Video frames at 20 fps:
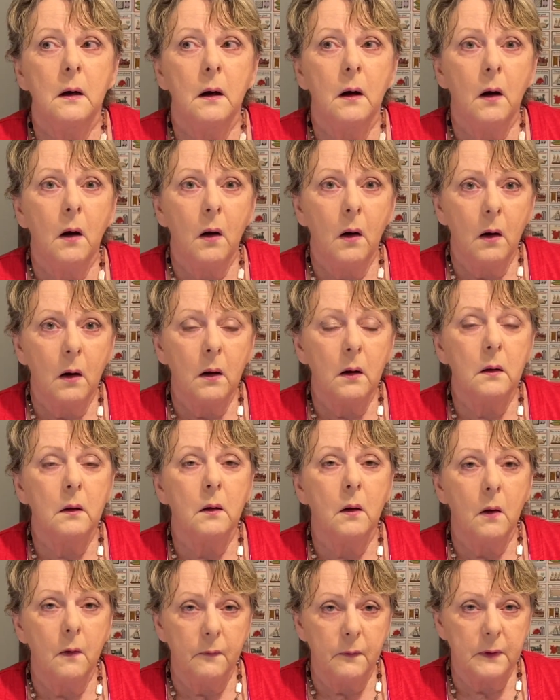all
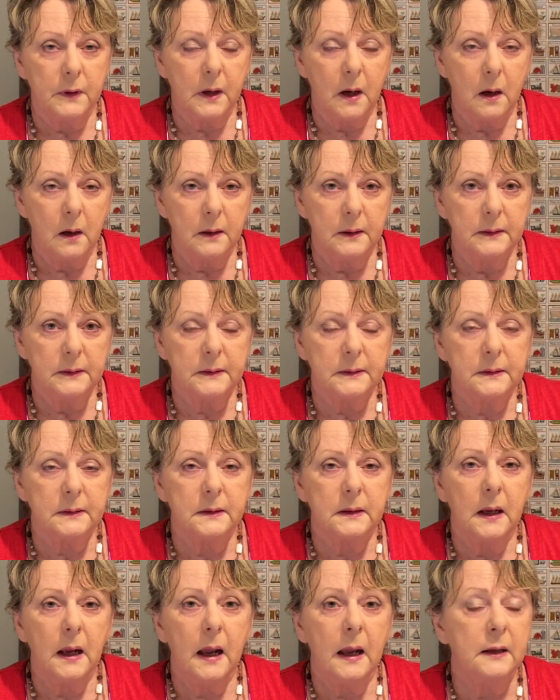over dyes,
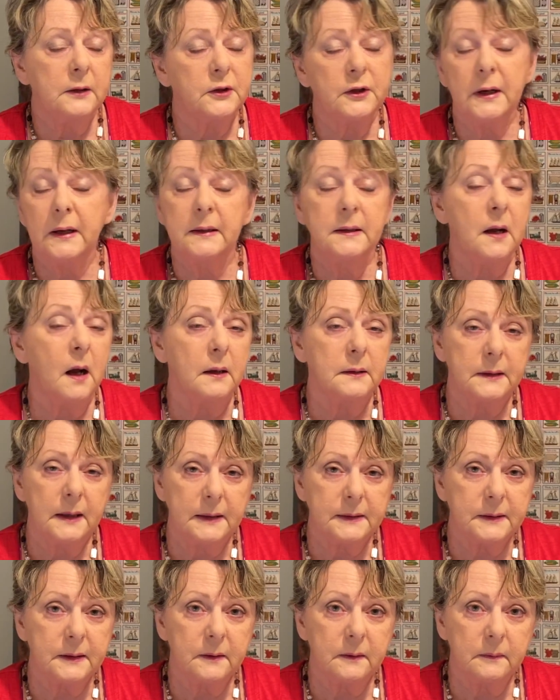and she had not
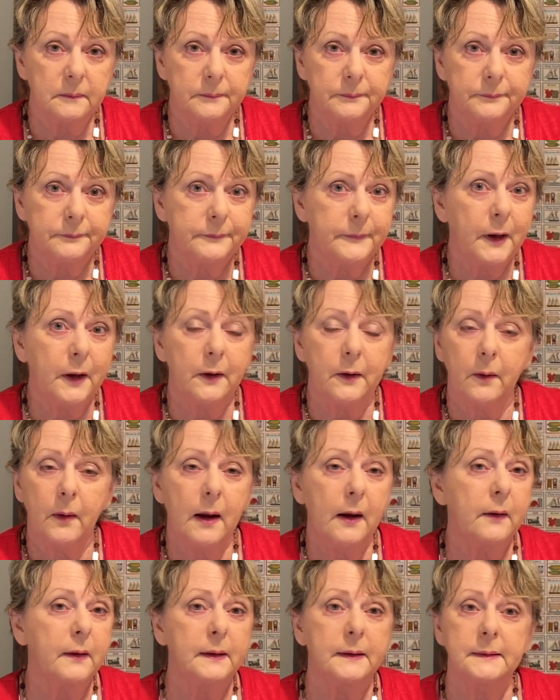tested them. You know
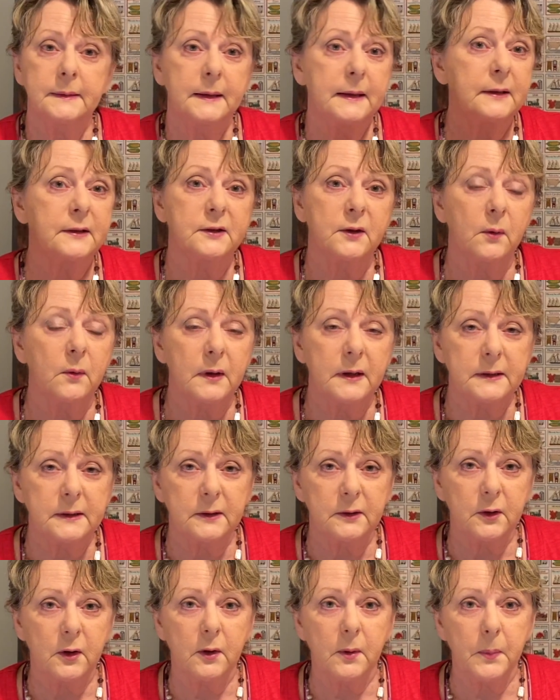how it is. Kids don't listen
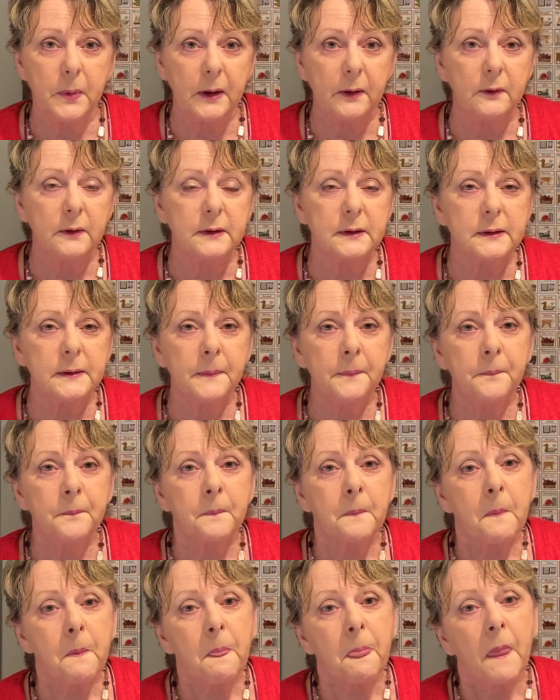to their parents.
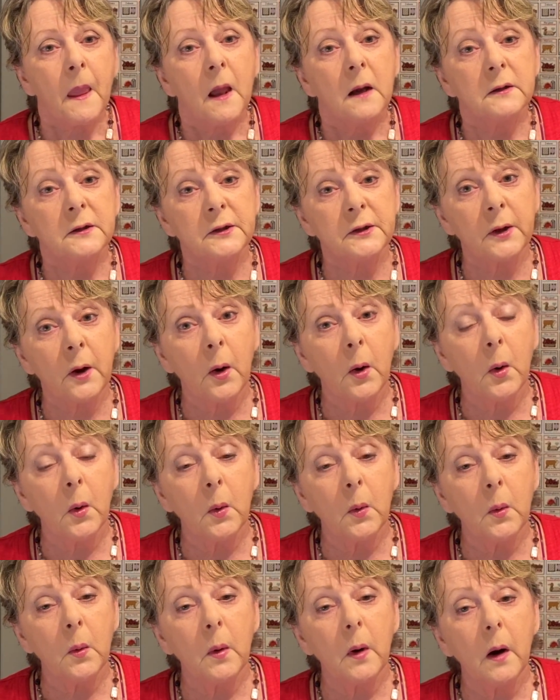
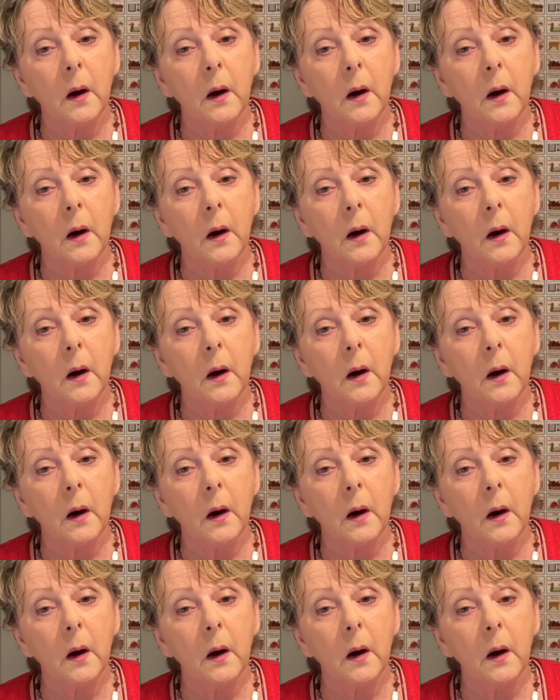So